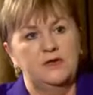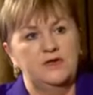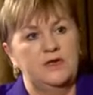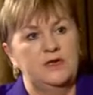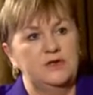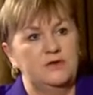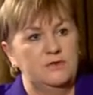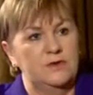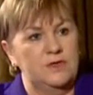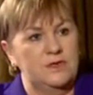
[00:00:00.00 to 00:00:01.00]
education
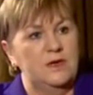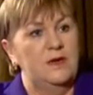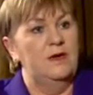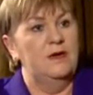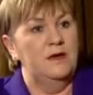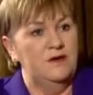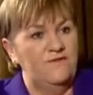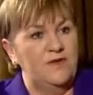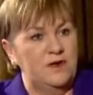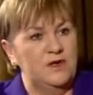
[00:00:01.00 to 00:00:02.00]
courses in
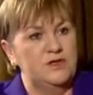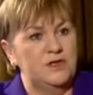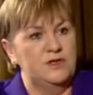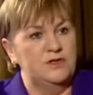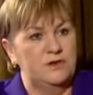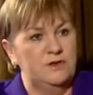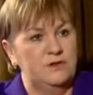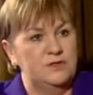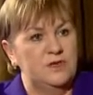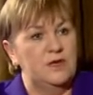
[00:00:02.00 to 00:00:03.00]
further education
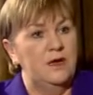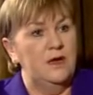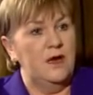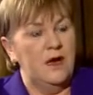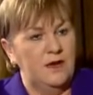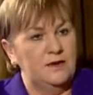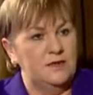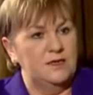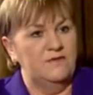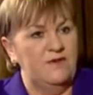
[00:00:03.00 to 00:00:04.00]
colleges are at
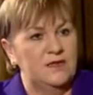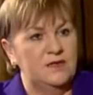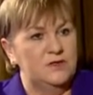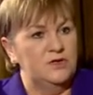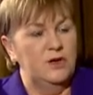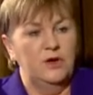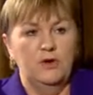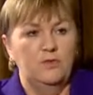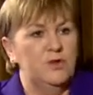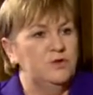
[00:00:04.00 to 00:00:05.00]
disadvantage.
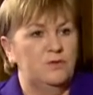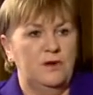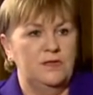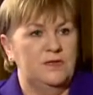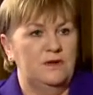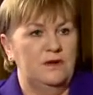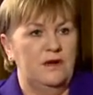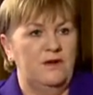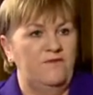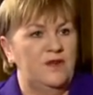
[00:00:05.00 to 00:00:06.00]
We don't want to
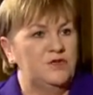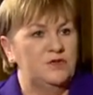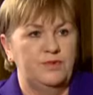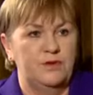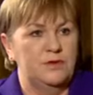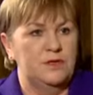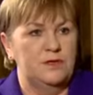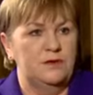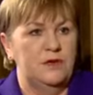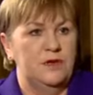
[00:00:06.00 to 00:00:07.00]
have financial blocks
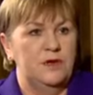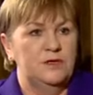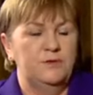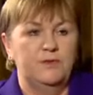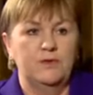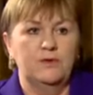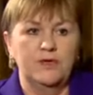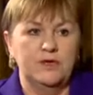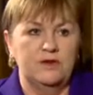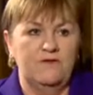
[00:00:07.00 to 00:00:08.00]
to people
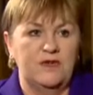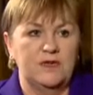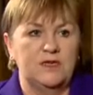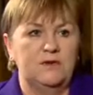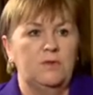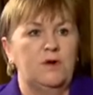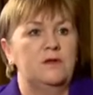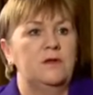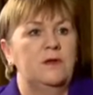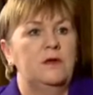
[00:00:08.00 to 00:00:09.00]
going to university. We
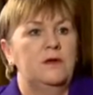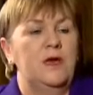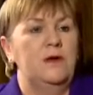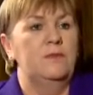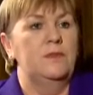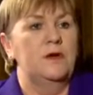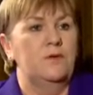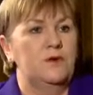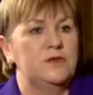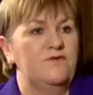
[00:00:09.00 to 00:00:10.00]
want
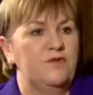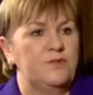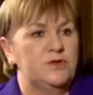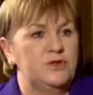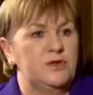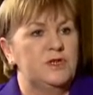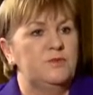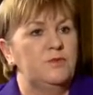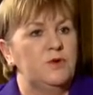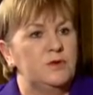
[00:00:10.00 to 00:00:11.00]
equality of opportunity,
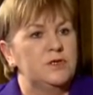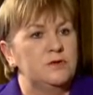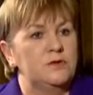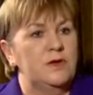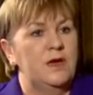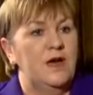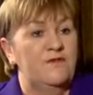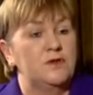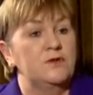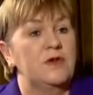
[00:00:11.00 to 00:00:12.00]
but we also
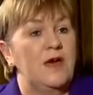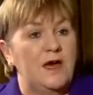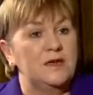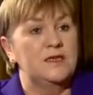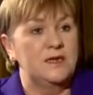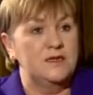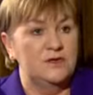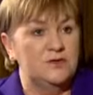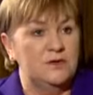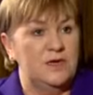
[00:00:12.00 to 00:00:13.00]
have to look at access
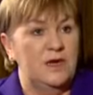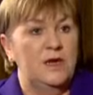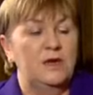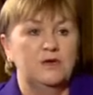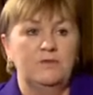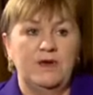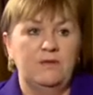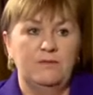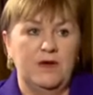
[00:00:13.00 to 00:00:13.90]
issues. So my